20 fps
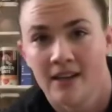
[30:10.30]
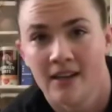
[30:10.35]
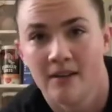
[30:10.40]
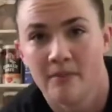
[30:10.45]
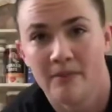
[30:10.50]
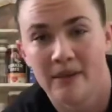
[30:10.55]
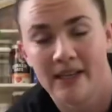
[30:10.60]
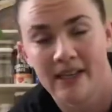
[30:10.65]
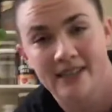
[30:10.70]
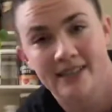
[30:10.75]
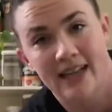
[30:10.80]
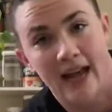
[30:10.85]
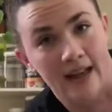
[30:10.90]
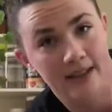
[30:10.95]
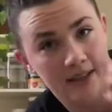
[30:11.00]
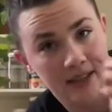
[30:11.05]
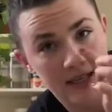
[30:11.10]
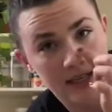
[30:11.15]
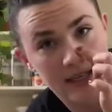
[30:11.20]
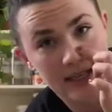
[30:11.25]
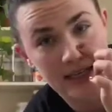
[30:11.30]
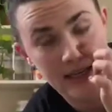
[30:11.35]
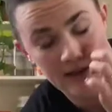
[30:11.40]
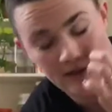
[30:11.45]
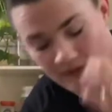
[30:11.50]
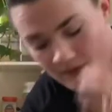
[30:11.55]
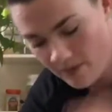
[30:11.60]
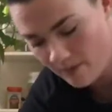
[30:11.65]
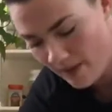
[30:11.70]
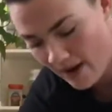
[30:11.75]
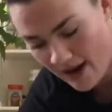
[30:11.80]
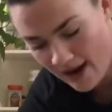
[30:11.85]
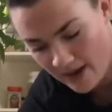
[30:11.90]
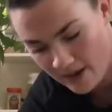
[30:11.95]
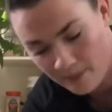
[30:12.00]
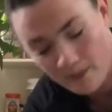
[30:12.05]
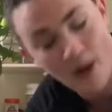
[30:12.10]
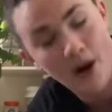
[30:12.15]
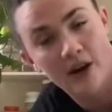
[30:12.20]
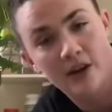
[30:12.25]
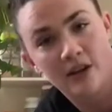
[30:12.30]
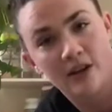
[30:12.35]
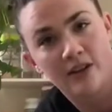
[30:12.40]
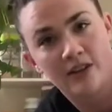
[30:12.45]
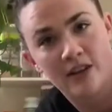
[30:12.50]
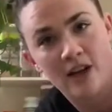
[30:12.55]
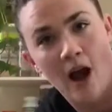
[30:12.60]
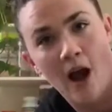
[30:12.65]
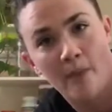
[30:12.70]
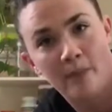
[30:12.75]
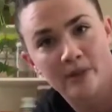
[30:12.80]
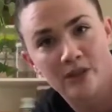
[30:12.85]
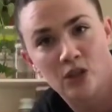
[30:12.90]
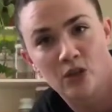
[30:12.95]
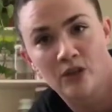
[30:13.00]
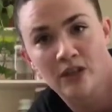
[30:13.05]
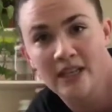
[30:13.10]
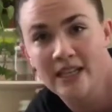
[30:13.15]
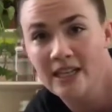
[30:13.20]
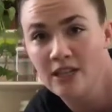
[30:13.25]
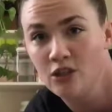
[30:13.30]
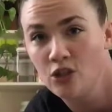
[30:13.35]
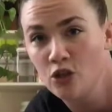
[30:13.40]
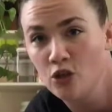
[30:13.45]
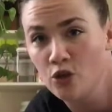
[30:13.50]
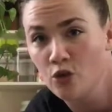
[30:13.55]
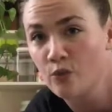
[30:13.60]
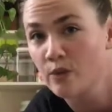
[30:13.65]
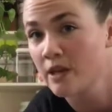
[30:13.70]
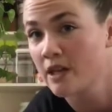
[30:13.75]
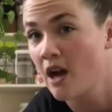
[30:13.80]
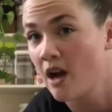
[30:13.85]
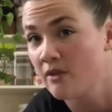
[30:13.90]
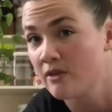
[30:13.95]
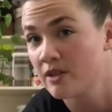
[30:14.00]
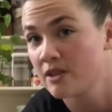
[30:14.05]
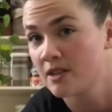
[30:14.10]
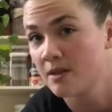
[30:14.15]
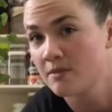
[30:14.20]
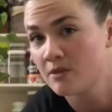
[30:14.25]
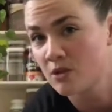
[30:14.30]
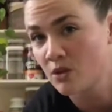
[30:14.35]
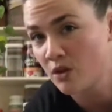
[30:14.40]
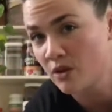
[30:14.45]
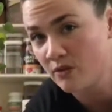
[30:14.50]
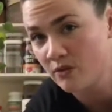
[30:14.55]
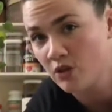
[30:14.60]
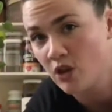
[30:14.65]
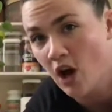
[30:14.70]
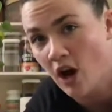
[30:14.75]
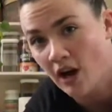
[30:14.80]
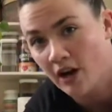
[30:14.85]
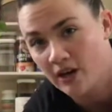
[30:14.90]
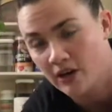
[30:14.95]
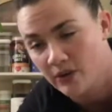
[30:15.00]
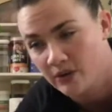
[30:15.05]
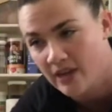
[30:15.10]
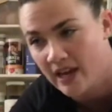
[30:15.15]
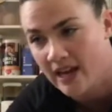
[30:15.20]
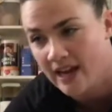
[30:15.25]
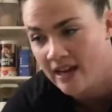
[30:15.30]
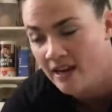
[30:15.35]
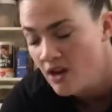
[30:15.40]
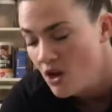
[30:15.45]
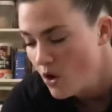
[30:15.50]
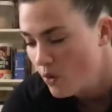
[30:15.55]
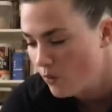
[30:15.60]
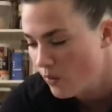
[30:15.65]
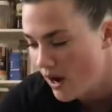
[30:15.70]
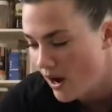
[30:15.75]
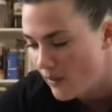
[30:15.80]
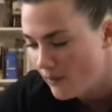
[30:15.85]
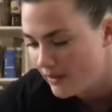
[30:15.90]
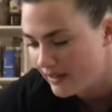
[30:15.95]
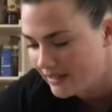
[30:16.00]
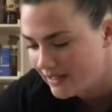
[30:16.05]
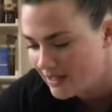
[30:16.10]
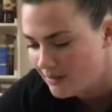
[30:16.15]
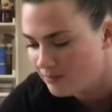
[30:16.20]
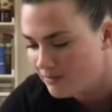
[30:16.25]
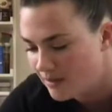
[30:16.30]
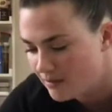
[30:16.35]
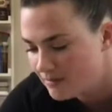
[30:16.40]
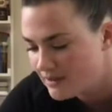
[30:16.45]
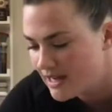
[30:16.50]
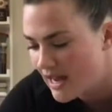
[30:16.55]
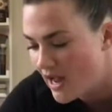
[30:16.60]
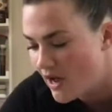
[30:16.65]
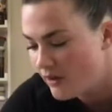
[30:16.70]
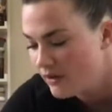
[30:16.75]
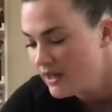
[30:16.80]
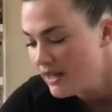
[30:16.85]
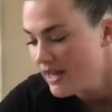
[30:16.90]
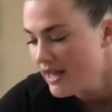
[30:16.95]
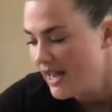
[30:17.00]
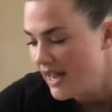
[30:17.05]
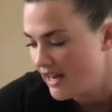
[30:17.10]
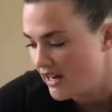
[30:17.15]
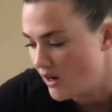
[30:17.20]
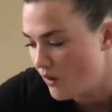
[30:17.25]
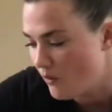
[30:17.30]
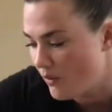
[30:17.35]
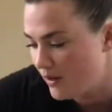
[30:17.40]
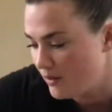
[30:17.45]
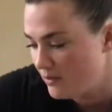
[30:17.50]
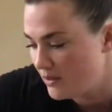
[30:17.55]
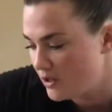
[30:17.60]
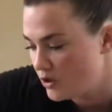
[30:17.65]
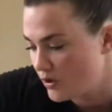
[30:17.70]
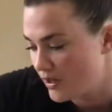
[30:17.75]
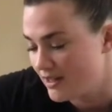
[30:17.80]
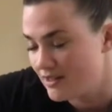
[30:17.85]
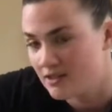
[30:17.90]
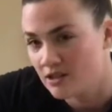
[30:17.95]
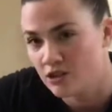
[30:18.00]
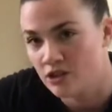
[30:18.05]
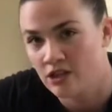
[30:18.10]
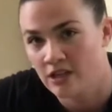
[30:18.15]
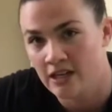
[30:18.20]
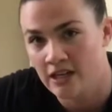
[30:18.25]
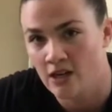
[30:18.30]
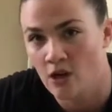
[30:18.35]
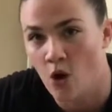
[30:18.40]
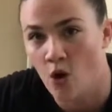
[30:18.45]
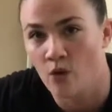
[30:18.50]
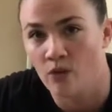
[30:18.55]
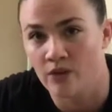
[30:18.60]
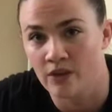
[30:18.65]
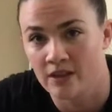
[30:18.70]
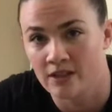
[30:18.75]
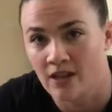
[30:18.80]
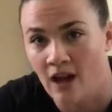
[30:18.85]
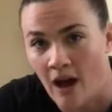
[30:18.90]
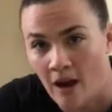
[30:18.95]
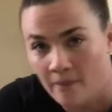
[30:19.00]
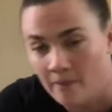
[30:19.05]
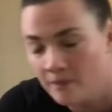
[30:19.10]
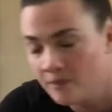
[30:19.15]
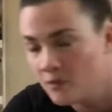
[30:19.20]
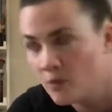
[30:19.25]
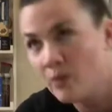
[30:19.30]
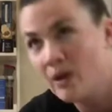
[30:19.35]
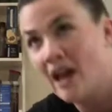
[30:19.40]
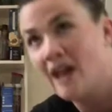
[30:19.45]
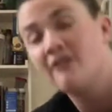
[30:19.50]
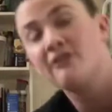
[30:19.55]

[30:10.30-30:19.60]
because that's going to give my partner the opportunity to recover some sort of guard, okay? Where I want to keep them down and I want to be transitioning over the top. When I